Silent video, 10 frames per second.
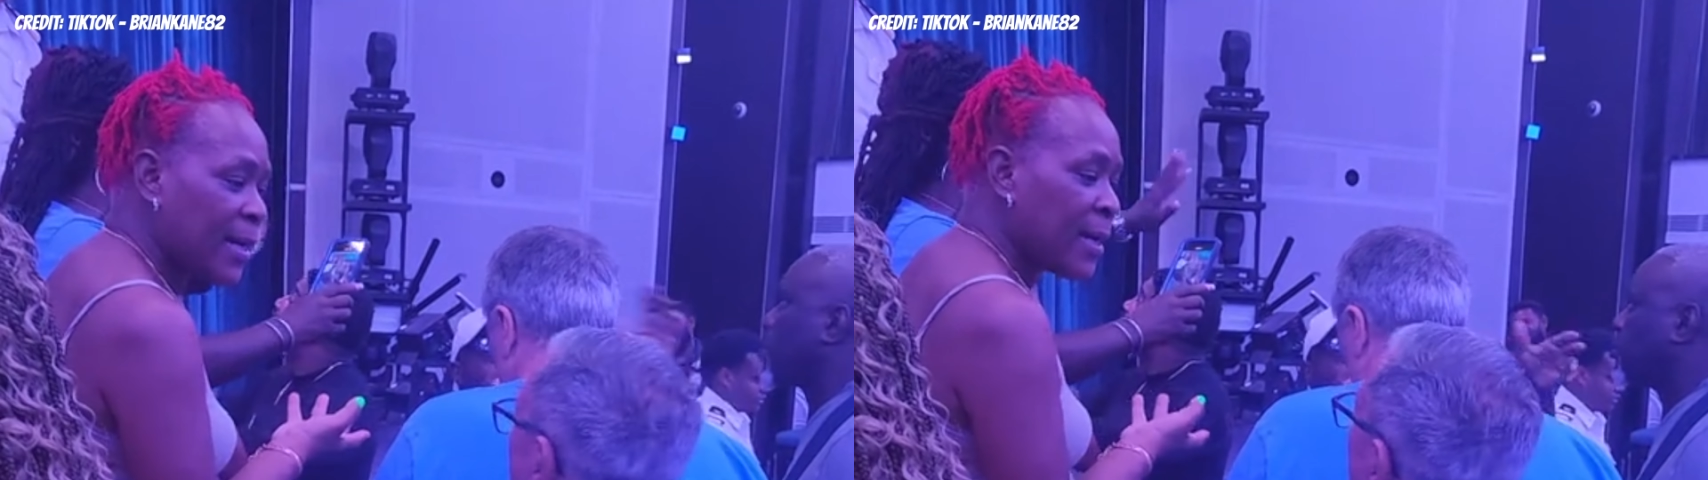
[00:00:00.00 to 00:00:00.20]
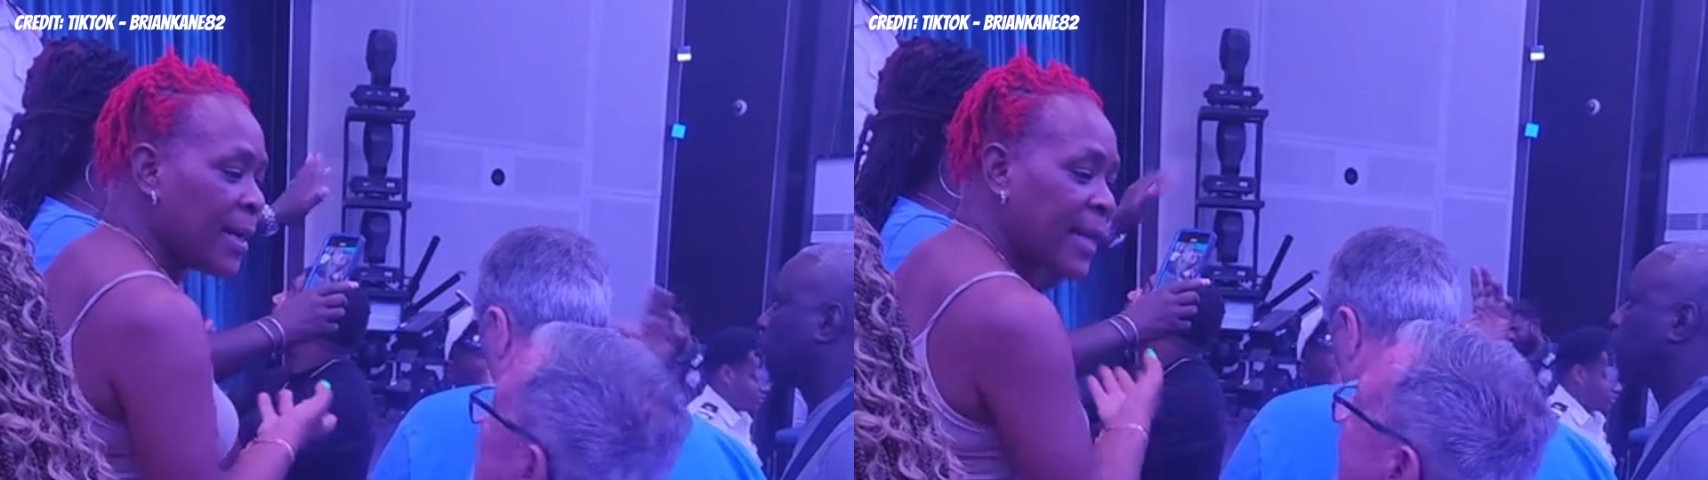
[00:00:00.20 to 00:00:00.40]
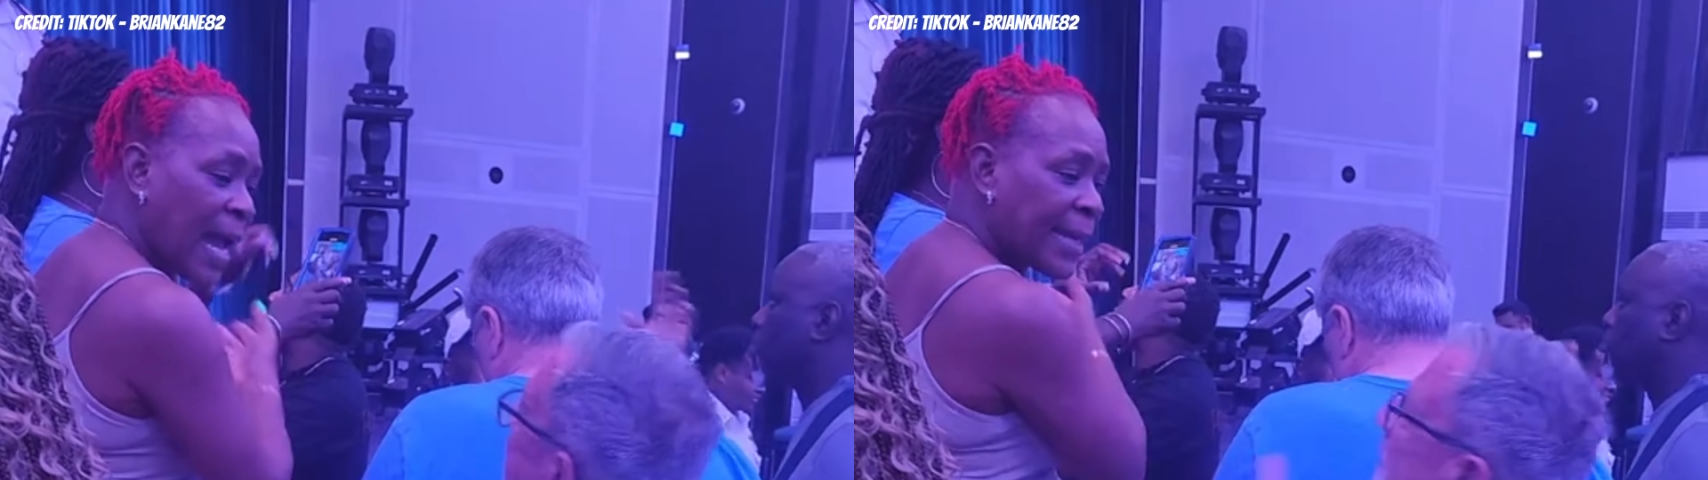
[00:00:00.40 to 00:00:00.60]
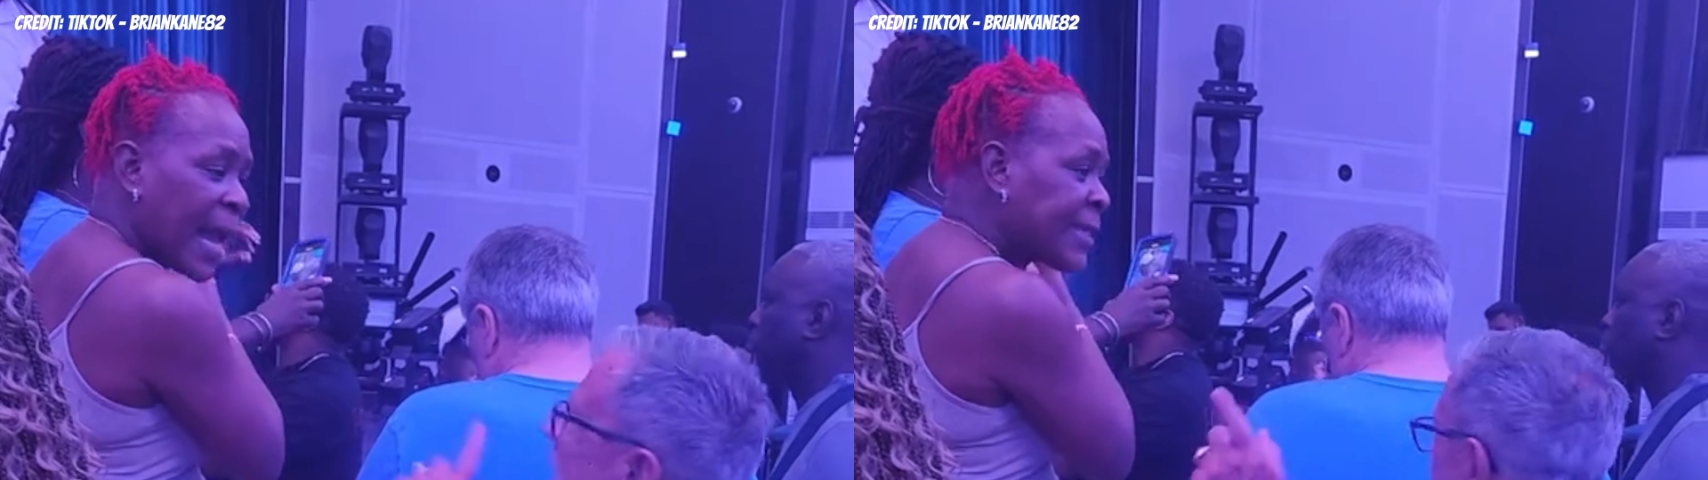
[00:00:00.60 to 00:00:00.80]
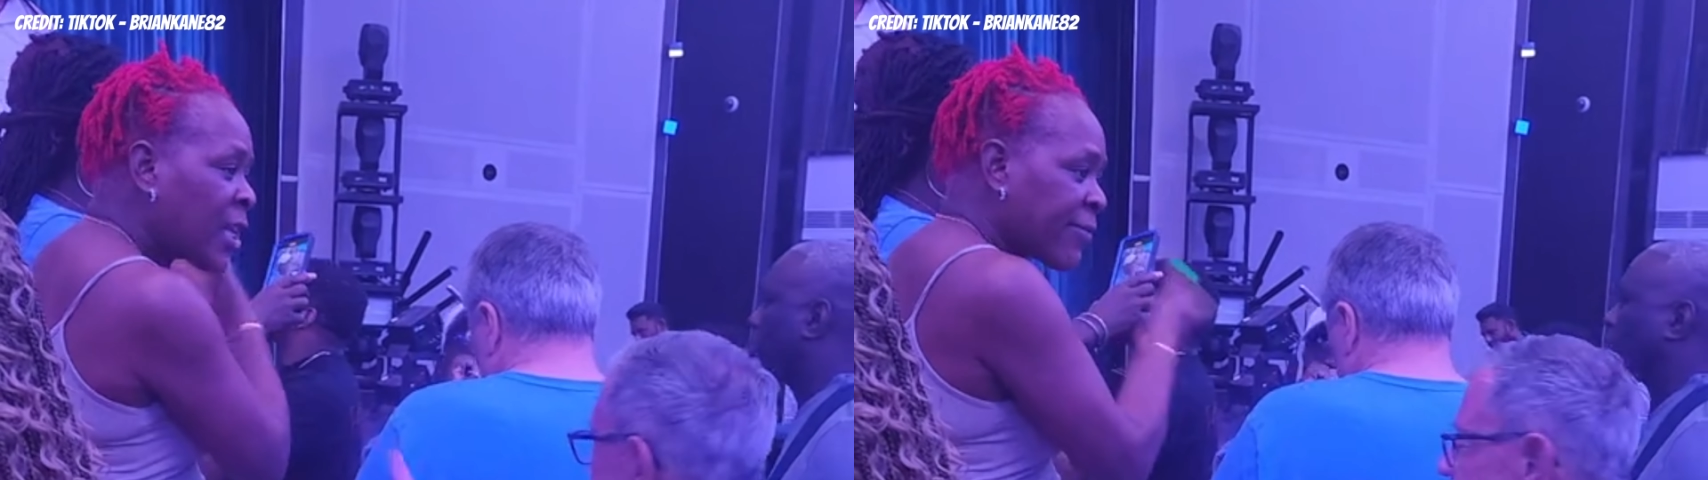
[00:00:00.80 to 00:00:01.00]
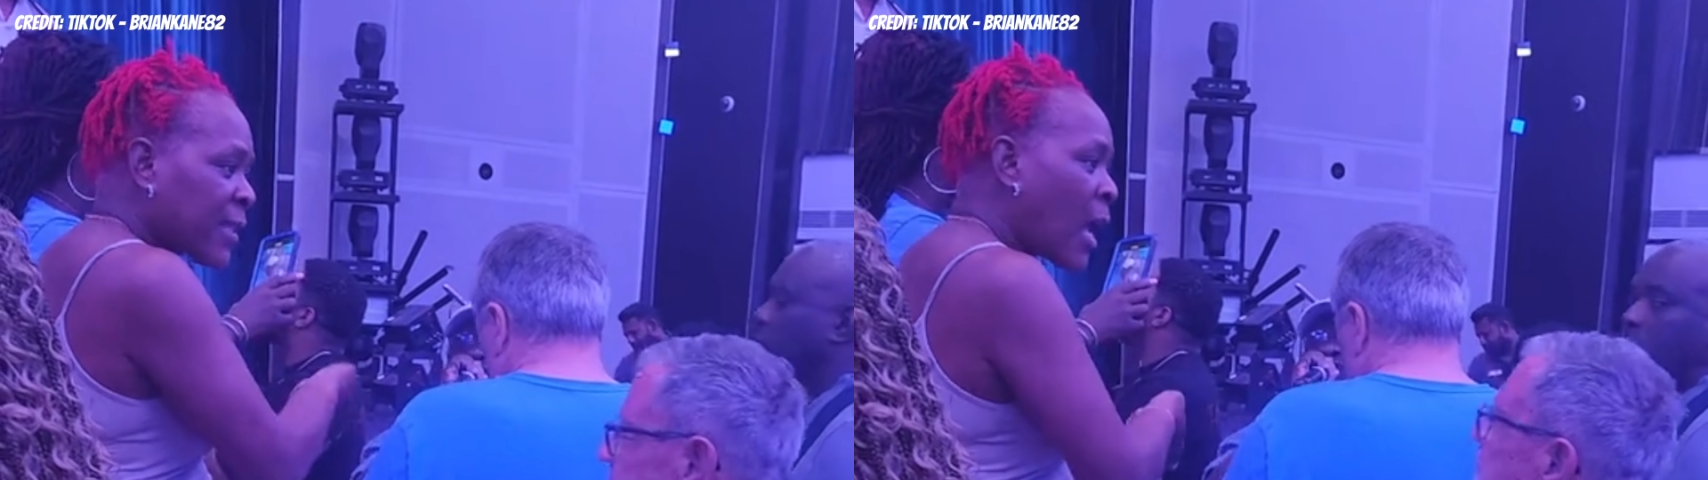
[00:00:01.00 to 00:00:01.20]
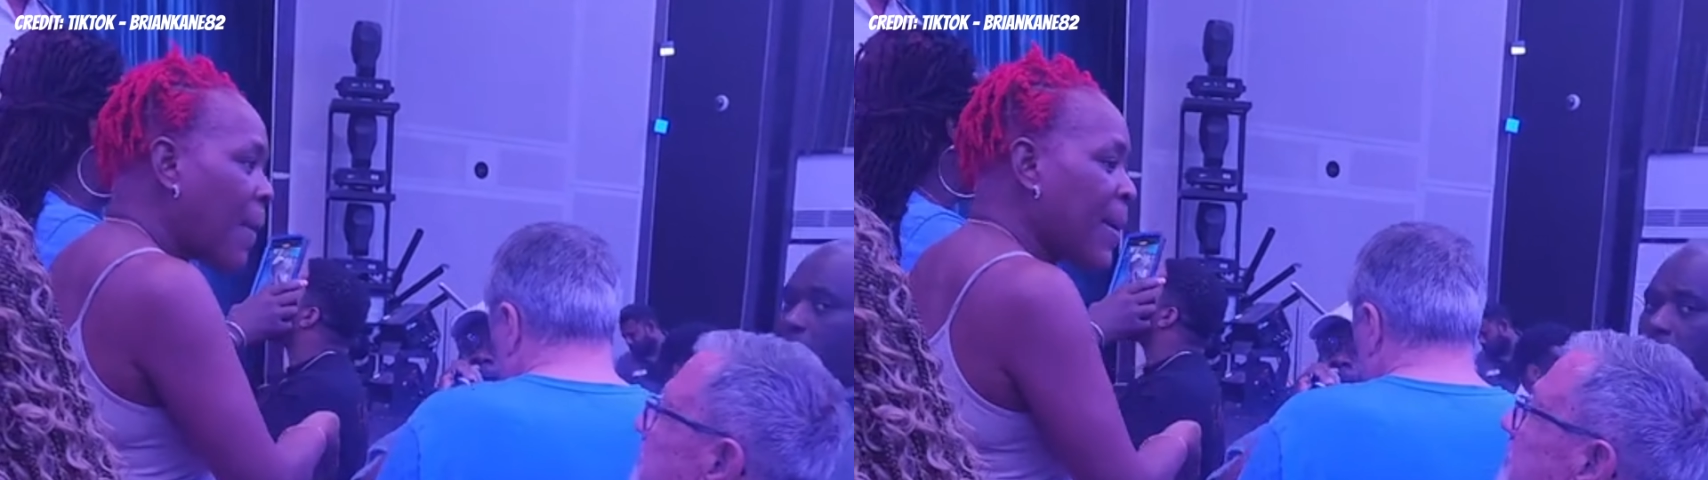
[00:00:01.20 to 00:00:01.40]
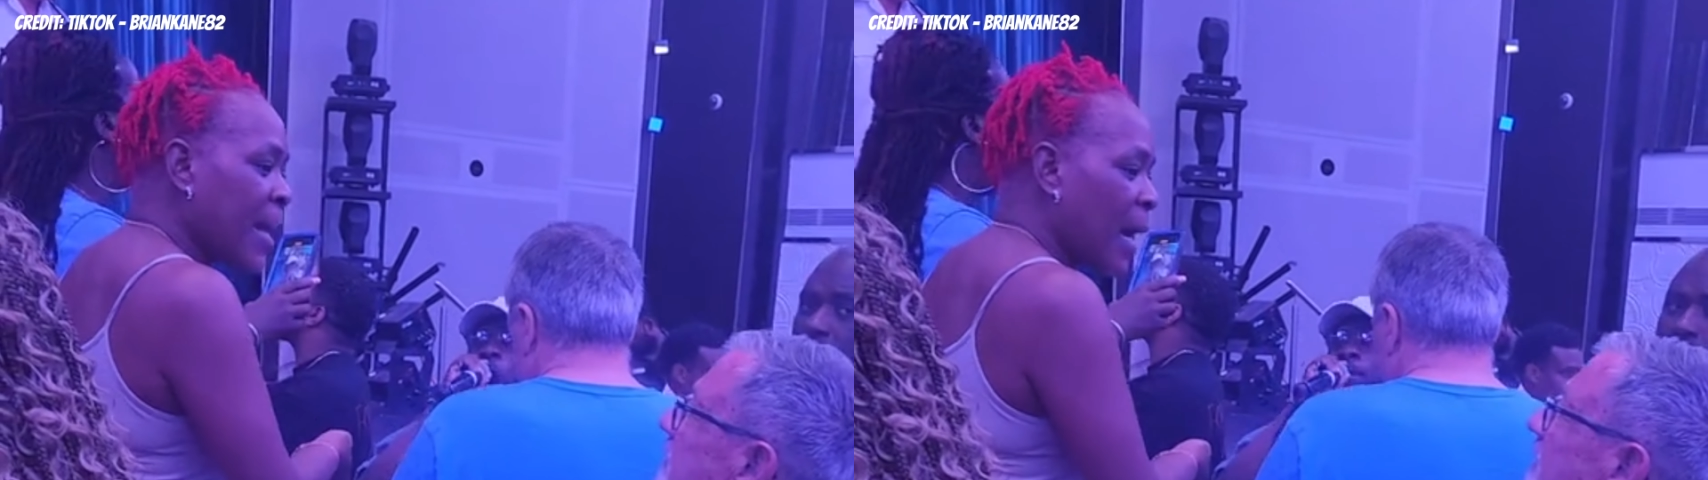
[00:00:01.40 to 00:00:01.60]
with that
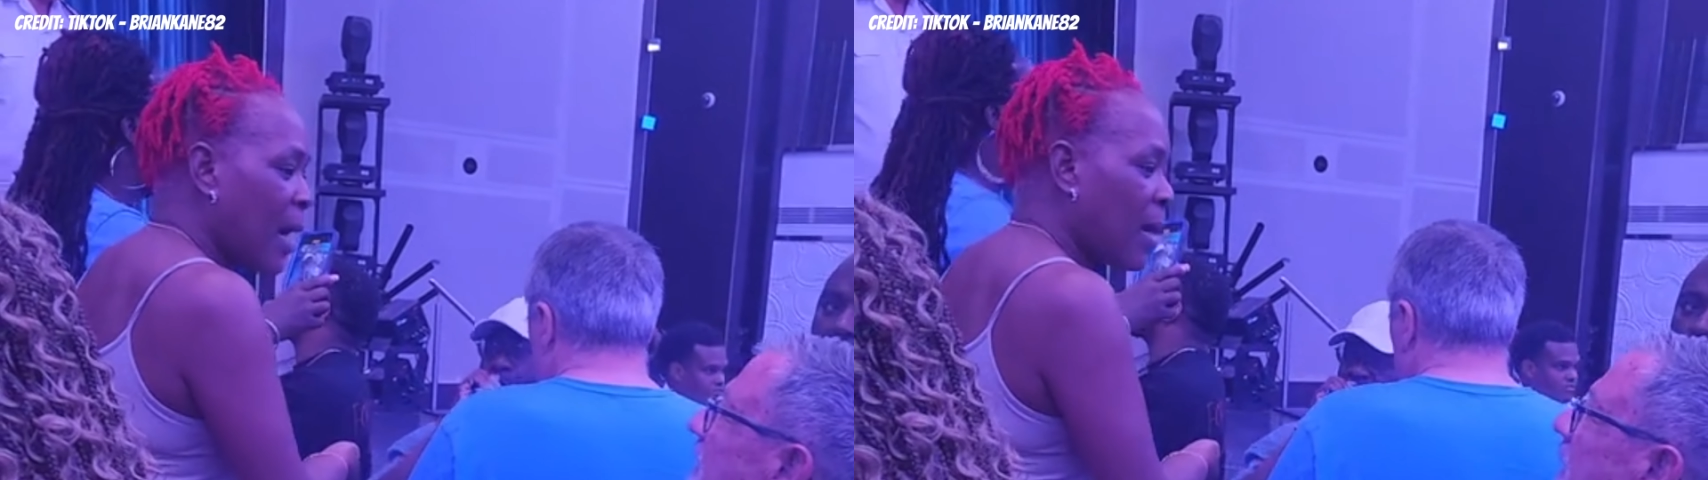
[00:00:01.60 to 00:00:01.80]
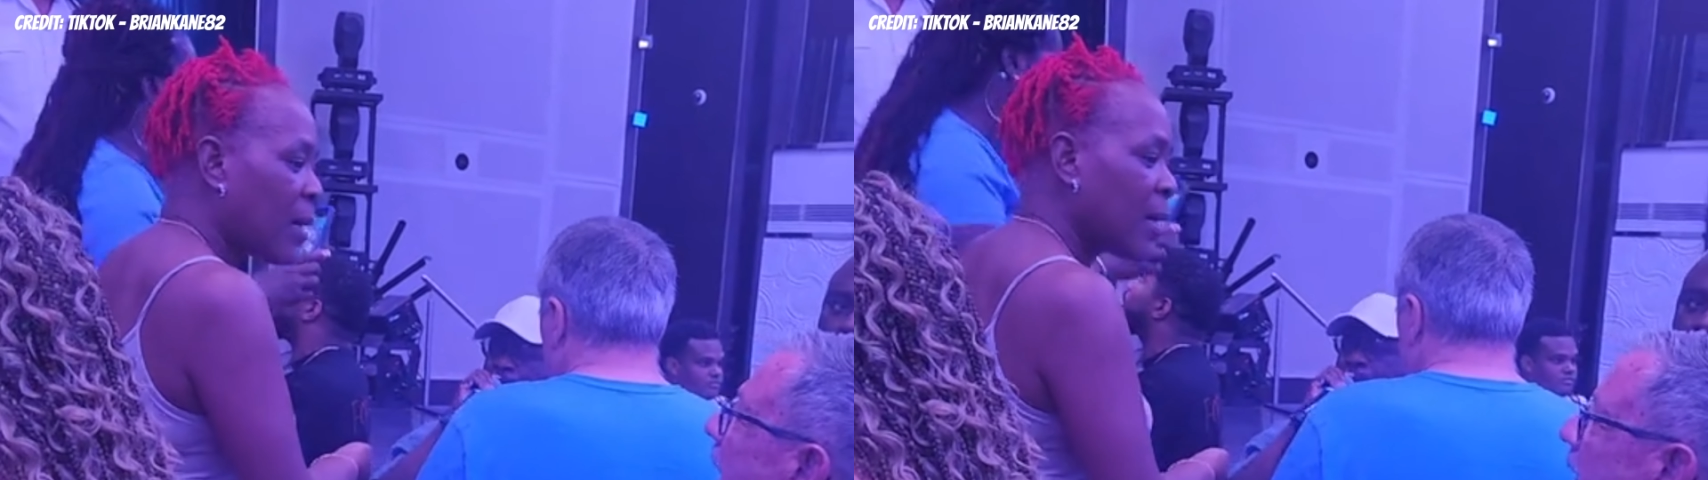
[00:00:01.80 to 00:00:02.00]
particular ship.